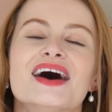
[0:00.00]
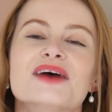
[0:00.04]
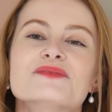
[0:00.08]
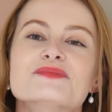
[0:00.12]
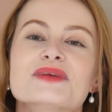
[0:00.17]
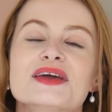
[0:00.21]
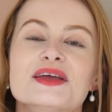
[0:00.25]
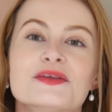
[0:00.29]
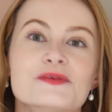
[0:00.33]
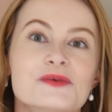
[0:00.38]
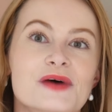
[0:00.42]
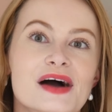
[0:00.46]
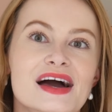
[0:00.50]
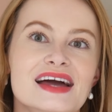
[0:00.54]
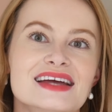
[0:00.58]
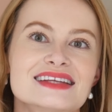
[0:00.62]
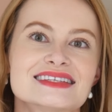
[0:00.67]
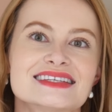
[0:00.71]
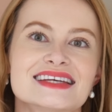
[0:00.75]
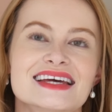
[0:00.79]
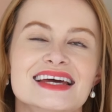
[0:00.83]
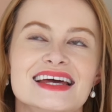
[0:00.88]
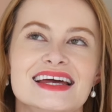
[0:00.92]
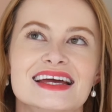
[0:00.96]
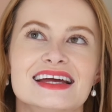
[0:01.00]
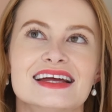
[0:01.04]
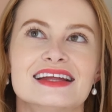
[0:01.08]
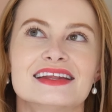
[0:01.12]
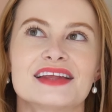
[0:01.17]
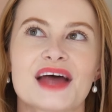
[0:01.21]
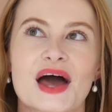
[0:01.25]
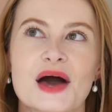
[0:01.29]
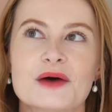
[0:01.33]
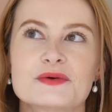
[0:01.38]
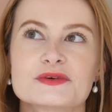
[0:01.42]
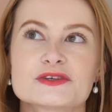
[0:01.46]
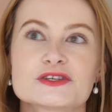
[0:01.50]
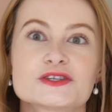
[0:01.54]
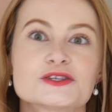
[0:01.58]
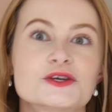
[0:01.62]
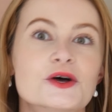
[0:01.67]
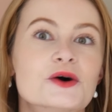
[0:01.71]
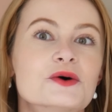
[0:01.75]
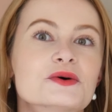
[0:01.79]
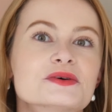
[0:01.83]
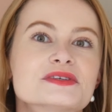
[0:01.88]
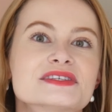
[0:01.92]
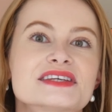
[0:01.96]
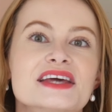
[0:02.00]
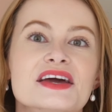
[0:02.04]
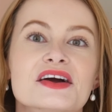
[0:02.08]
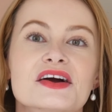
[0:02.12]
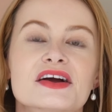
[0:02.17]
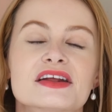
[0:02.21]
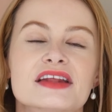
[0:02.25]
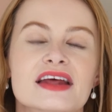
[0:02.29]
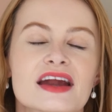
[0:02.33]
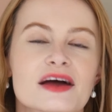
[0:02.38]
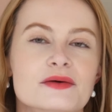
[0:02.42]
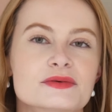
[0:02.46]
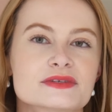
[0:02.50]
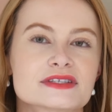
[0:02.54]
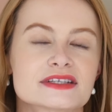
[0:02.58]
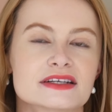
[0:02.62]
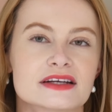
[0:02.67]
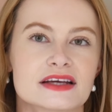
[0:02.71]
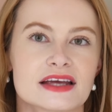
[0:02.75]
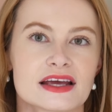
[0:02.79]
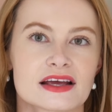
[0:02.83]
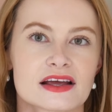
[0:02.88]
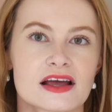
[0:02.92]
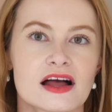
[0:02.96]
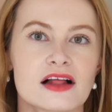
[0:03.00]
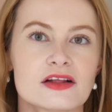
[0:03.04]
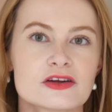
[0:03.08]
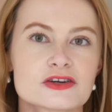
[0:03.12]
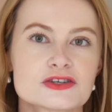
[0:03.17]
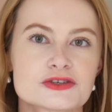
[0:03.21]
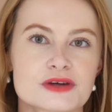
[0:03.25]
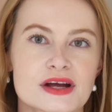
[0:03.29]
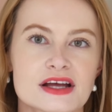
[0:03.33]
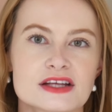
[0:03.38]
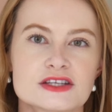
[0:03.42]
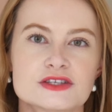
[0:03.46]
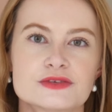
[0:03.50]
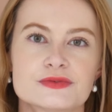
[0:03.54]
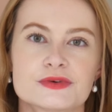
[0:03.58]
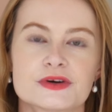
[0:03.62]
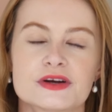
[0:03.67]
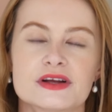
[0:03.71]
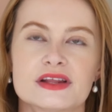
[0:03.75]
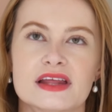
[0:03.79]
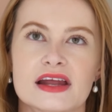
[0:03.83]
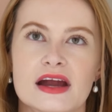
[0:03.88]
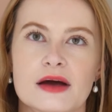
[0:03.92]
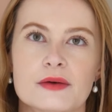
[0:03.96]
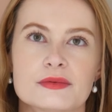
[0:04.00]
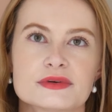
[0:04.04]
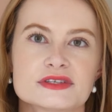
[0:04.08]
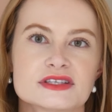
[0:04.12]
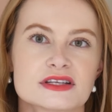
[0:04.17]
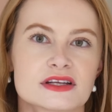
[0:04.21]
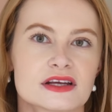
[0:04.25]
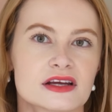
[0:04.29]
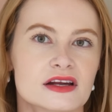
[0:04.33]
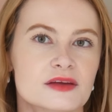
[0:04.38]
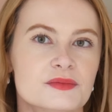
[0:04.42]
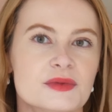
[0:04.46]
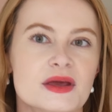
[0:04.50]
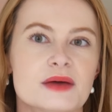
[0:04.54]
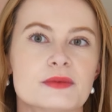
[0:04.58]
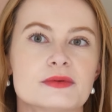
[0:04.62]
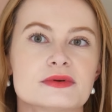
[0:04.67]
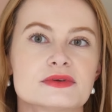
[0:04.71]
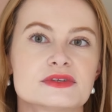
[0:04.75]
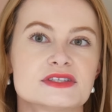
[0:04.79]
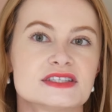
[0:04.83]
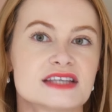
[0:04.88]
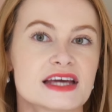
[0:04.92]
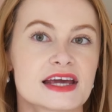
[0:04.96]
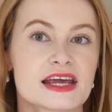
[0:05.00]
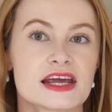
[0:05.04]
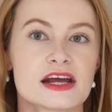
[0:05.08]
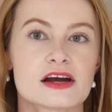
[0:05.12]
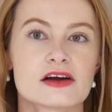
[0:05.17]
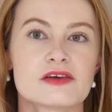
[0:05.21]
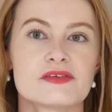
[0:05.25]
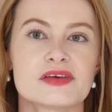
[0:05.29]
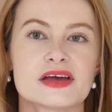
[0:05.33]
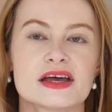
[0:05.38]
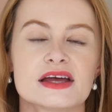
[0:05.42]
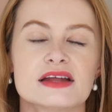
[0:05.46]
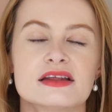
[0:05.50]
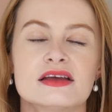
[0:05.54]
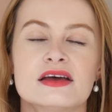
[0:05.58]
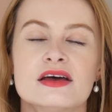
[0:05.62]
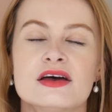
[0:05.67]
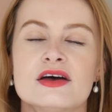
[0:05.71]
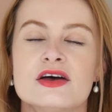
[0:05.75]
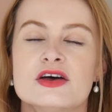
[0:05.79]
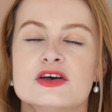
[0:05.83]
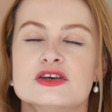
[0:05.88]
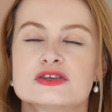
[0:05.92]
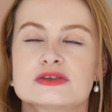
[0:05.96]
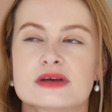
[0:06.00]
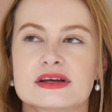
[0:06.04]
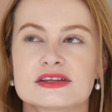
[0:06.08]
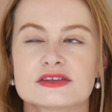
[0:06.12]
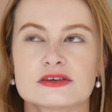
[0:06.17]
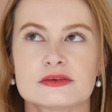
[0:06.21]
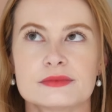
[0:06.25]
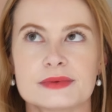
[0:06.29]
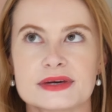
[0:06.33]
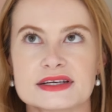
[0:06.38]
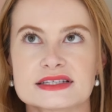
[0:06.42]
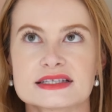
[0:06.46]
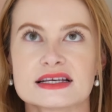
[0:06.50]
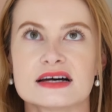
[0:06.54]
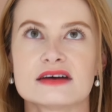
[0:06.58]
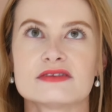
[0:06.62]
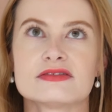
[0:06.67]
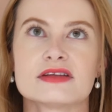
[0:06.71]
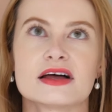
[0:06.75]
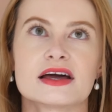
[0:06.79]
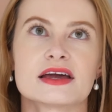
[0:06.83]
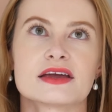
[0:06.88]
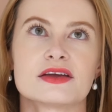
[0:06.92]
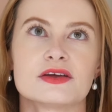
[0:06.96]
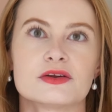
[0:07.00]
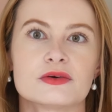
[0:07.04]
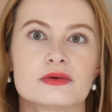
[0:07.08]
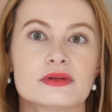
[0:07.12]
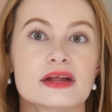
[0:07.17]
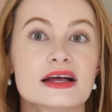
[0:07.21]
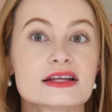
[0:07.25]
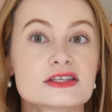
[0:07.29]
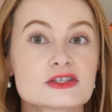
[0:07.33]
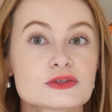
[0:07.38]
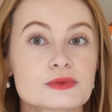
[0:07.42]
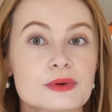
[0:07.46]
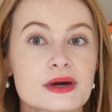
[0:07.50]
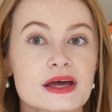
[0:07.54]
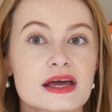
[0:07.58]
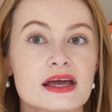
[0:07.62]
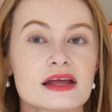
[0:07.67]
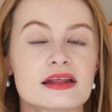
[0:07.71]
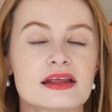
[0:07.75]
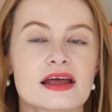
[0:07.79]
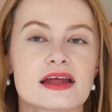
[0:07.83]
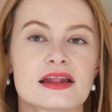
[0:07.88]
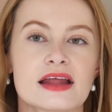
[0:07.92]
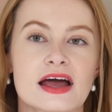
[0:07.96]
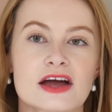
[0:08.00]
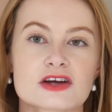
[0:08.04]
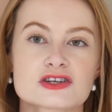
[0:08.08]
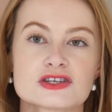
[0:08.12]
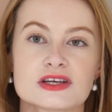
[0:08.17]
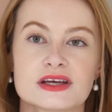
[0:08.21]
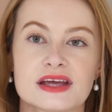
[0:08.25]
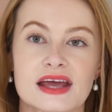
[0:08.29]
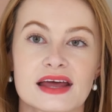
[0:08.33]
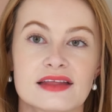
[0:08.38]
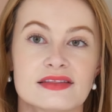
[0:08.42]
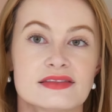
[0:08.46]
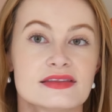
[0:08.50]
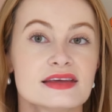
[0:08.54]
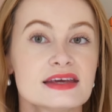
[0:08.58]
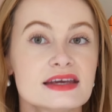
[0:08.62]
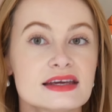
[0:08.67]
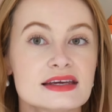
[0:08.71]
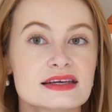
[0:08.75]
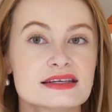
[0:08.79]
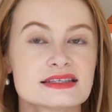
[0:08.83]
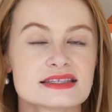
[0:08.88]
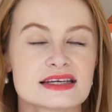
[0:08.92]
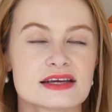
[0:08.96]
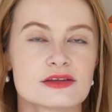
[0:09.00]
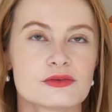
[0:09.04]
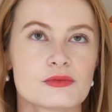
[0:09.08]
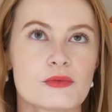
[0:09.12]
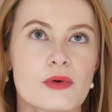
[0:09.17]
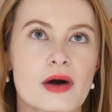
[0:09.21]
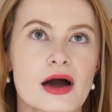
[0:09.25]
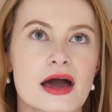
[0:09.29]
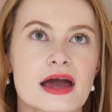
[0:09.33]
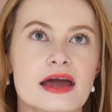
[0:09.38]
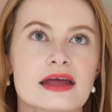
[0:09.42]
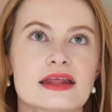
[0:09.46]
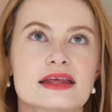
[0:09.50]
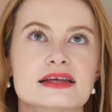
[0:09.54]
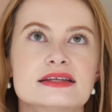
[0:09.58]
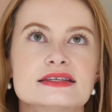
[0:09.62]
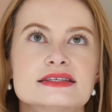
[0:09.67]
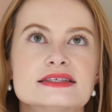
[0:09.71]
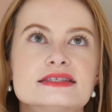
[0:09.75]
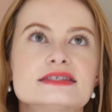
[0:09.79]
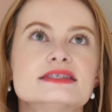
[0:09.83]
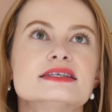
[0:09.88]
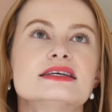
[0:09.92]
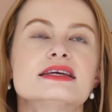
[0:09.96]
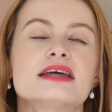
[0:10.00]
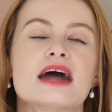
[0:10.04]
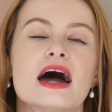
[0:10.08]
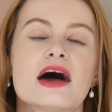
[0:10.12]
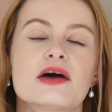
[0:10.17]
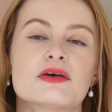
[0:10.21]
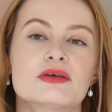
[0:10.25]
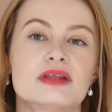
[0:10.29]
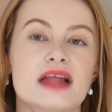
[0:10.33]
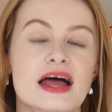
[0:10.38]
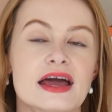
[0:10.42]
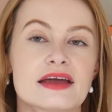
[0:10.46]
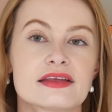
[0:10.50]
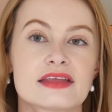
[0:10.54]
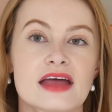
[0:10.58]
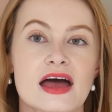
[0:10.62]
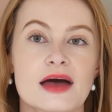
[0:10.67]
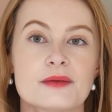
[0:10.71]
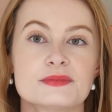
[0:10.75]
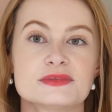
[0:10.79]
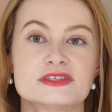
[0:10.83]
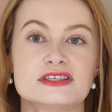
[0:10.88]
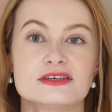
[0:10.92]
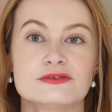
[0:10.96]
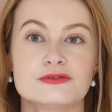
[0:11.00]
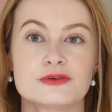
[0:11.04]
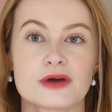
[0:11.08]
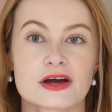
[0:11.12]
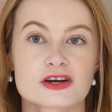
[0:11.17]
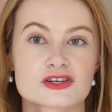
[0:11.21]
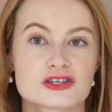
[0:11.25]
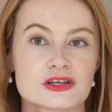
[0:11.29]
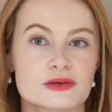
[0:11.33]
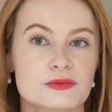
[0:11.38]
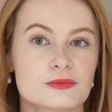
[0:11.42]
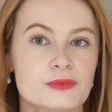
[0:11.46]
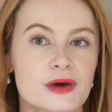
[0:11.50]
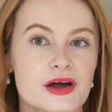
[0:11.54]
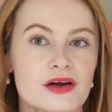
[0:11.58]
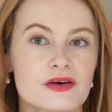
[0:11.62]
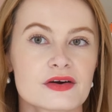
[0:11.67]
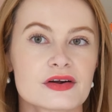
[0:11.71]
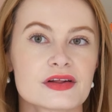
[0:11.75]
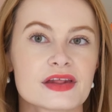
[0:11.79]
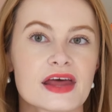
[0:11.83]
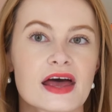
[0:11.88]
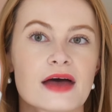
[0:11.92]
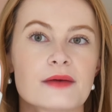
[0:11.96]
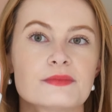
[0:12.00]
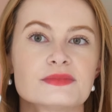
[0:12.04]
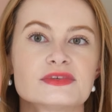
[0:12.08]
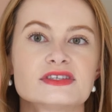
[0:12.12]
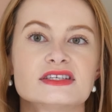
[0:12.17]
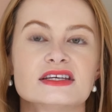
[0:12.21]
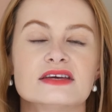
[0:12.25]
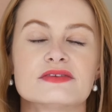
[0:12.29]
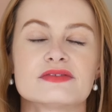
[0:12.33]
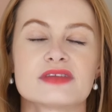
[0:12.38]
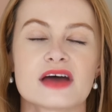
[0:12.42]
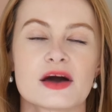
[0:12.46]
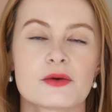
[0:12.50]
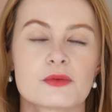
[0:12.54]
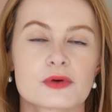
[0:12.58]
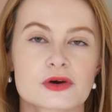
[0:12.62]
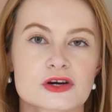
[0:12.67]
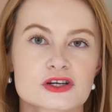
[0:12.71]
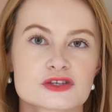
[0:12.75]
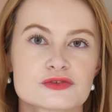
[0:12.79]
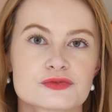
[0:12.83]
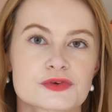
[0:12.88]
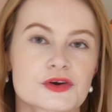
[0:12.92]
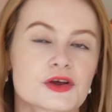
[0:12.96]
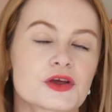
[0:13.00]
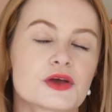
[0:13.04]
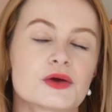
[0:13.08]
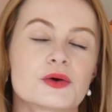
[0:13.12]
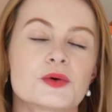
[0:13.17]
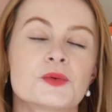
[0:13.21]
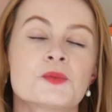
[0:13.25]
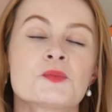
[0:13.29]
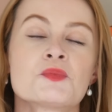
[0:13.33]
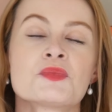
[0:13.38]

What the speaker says: in white, and I was so scared that I was going to get color transferred, that I wasn't going to be able to take care of it. So I told myself, like, you know, let's wait and actually get these in white and see how you like them, see if you actually wear them, see if that works for you.